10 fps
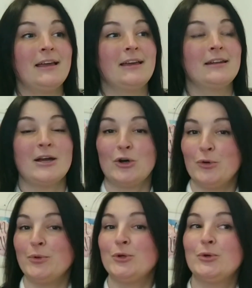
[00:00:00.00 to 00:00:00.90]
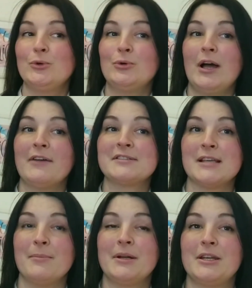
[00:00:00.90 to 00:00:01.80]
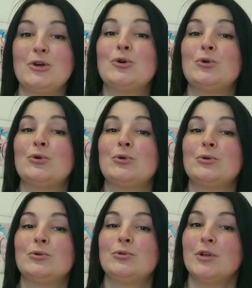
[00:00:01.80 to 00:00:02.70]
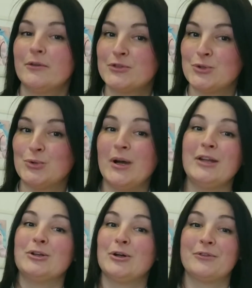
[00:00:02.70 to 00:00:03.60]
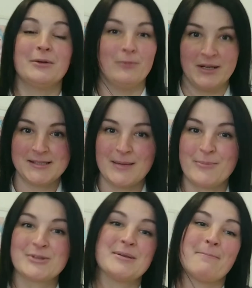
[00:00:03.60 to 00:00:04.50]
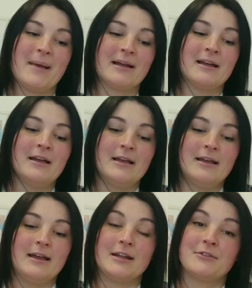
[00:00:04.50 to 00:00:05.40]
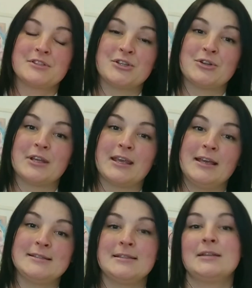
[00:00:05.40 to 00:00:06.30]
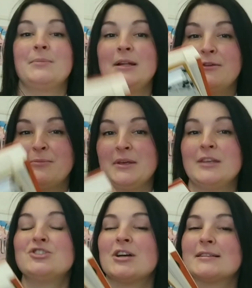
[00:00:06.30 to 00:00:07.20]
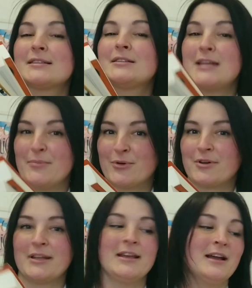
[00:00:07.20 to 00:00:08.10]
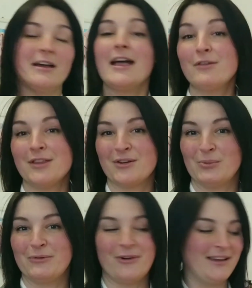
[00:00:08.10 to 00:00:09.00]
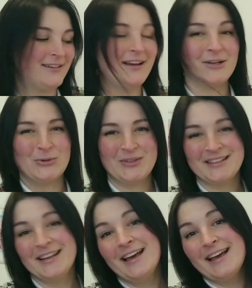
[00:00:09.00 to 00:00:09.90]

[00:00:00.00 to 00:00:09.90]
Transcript: And I hope you have somebody who loves you and you love the very same person back. And if it's not the case yet, believe me, it's just temporary. Everything will be fine, I know it.